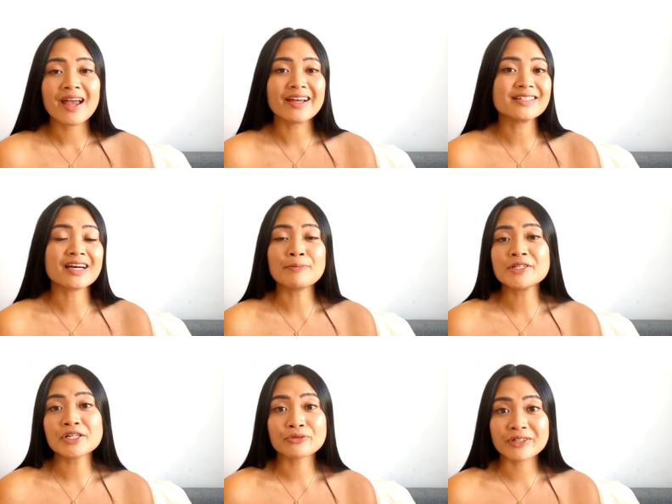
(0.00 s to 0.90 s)
And up
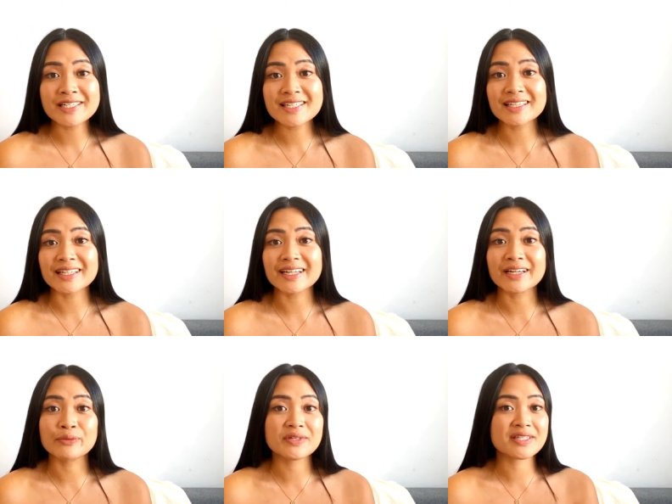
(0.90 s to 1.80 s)
until
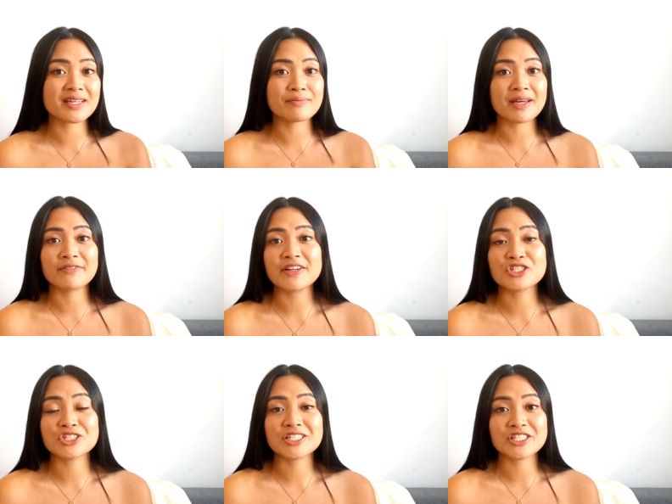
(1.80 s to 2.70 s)
recently, it was the
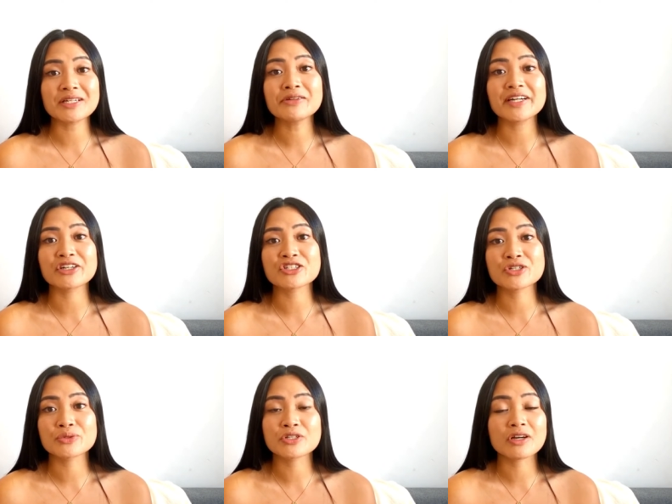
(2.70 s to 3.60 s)
manifestors and generators
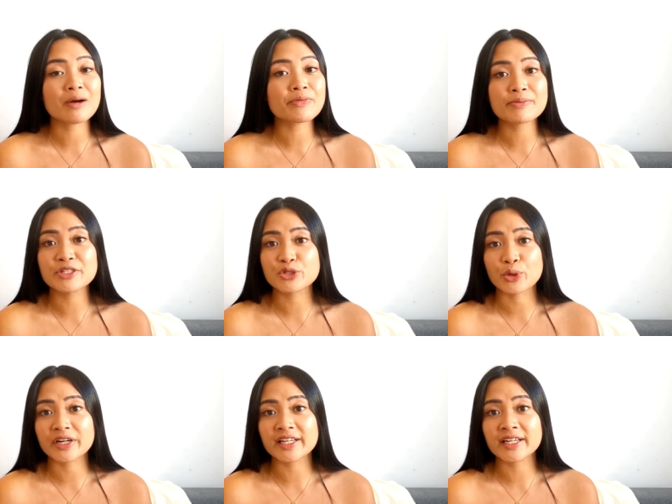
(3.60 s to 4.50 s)
who took up the
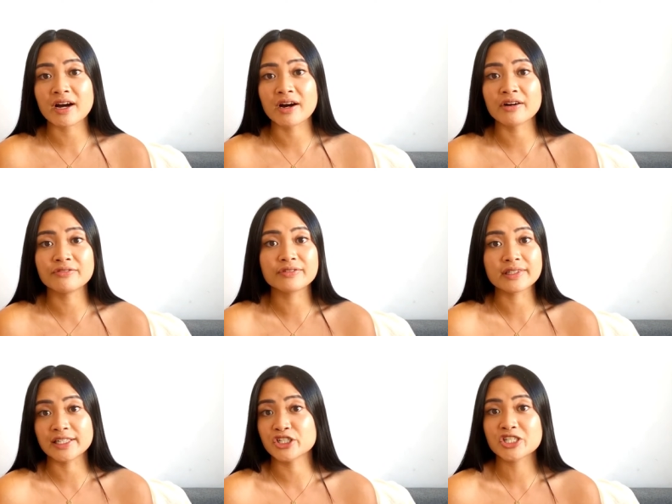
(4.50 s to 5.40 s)
majority of
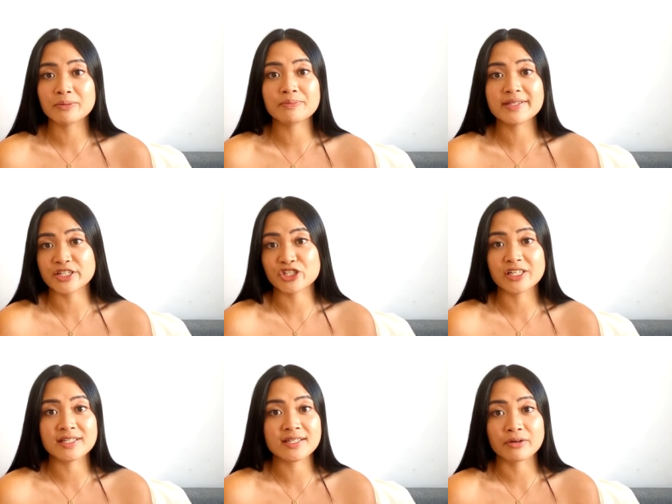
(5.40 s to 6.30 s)
leadership
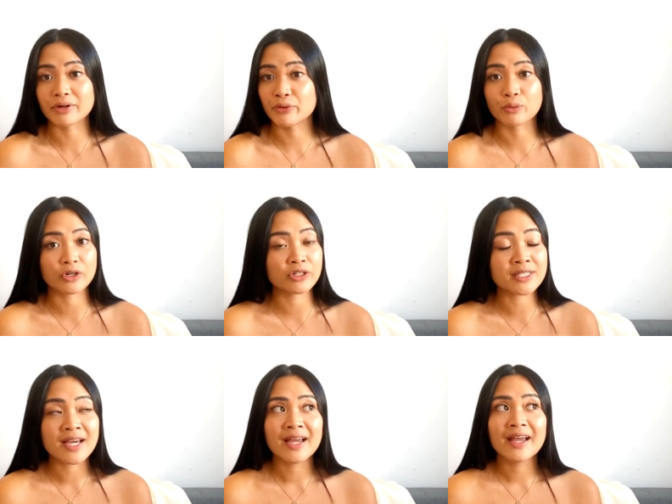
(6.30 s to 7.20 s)
positions around the
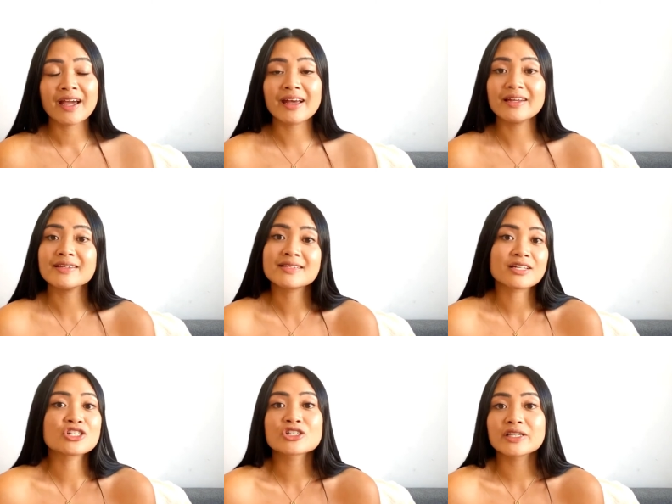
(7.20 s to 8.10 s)
world and
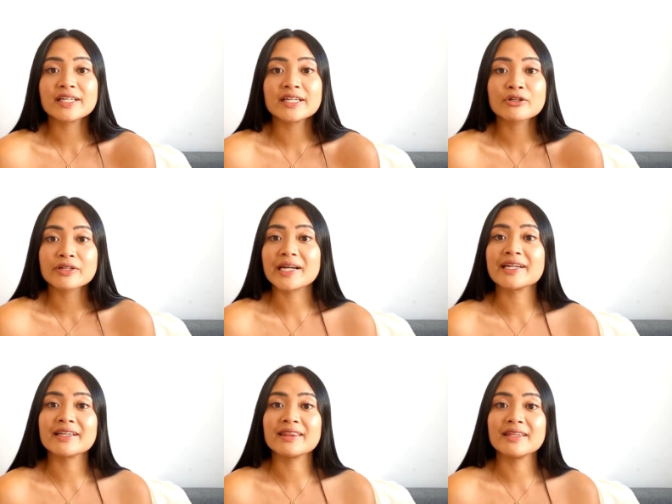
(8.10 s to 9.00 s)
essentially
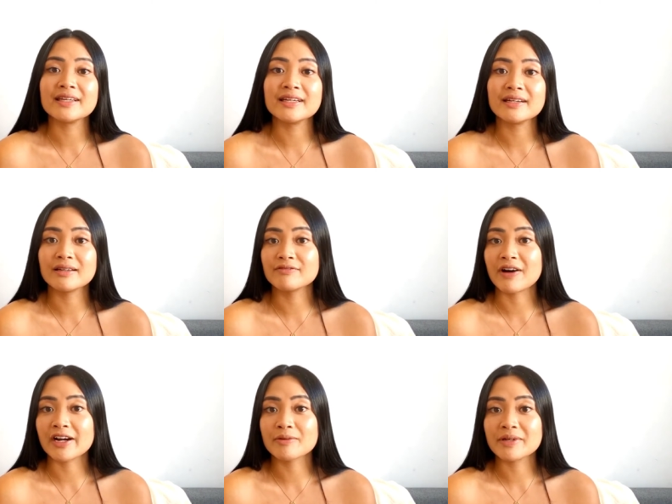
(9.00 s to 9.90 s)
created the
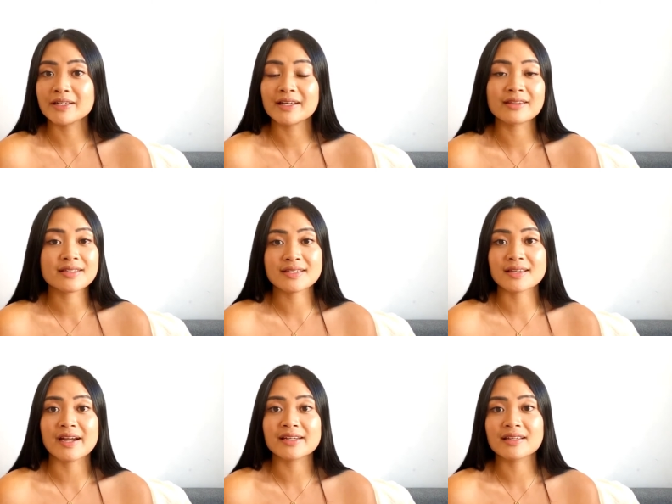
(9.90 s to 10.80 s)
environment and the
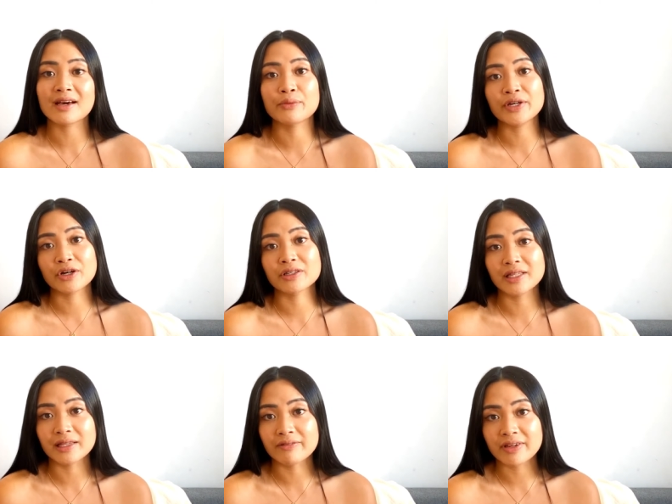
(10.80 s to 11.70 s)
society that we
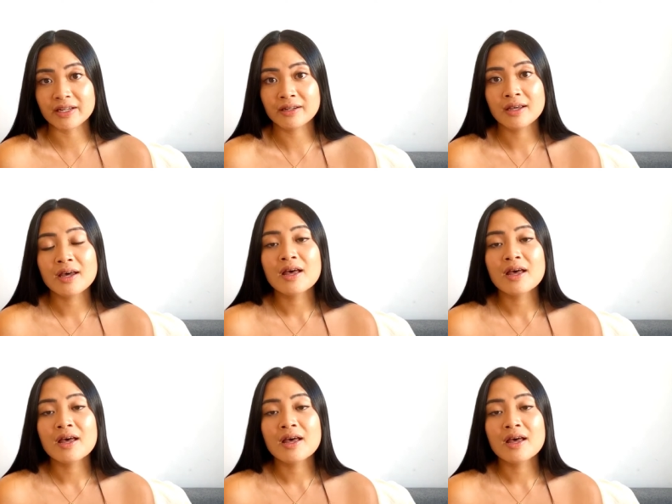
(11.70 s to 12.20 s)
currently live in.